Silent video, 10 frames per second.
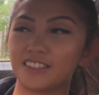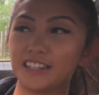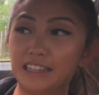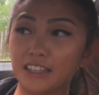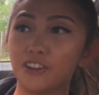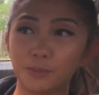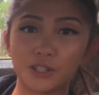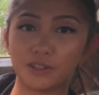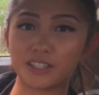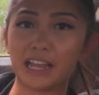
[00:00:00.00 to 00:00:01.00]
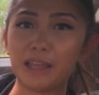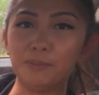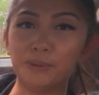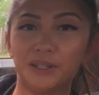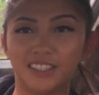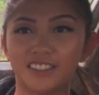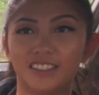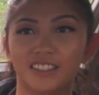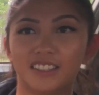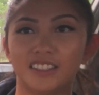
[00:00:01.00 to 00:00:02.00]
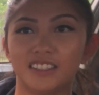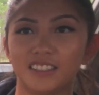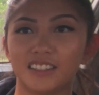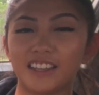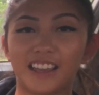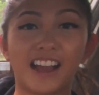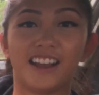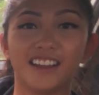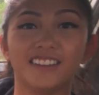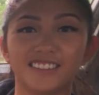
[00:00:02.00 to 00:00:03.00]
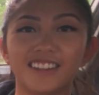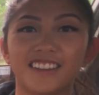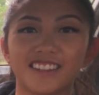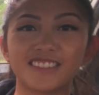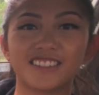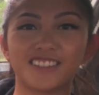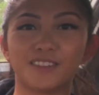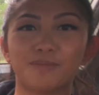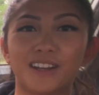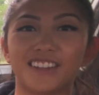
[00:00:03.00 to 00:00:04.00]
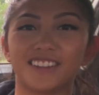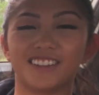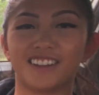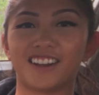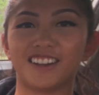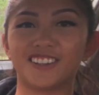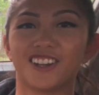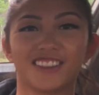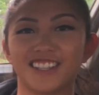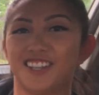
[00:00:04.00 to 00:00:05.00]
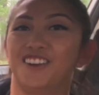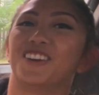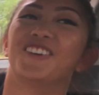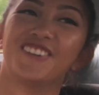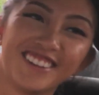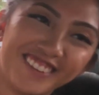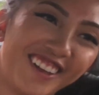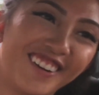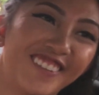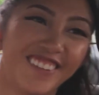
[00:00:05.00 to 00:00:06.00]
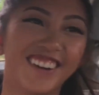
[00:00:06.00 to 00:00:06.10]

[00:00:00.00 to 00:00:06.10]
Did it live up to its hype? Uh, yeah, I guess it did, but uh, not that taro one though.